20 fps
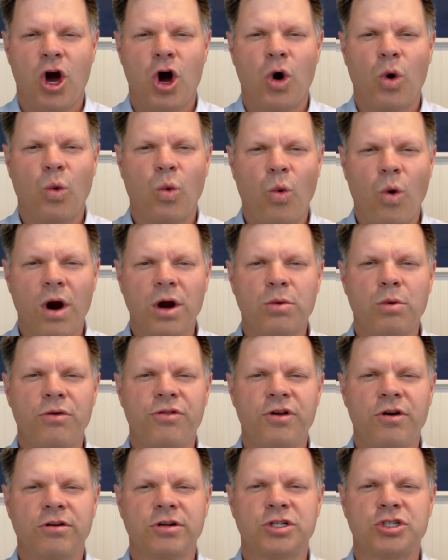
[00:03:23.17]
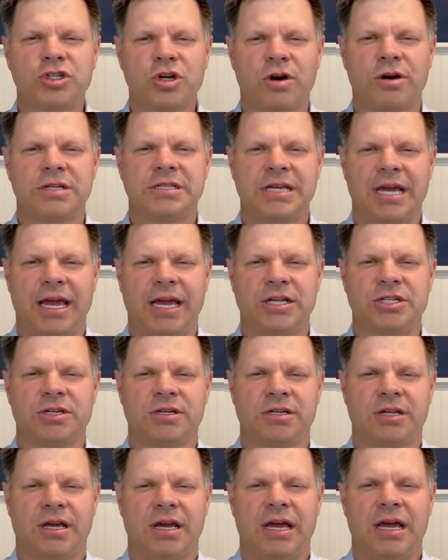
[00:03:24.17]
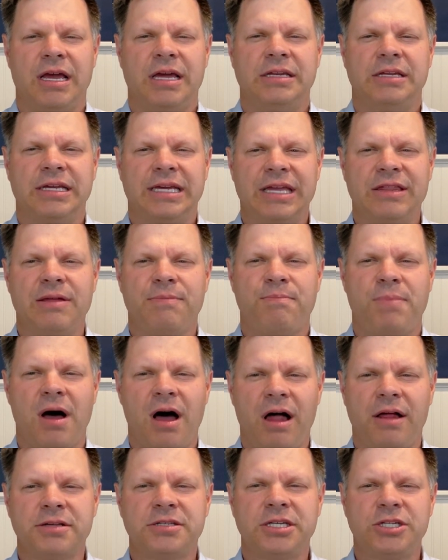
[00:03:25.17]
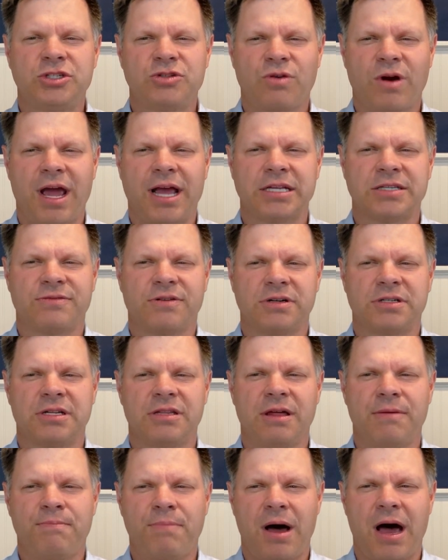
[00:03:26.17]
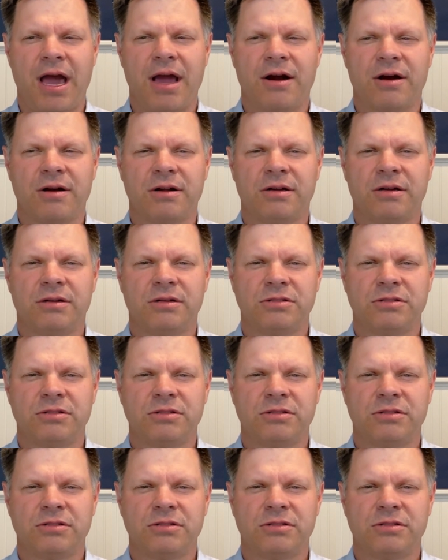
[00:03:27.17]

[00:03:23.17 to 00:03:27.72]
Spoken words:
work with your insurance agent to get the policy transferred to the buyer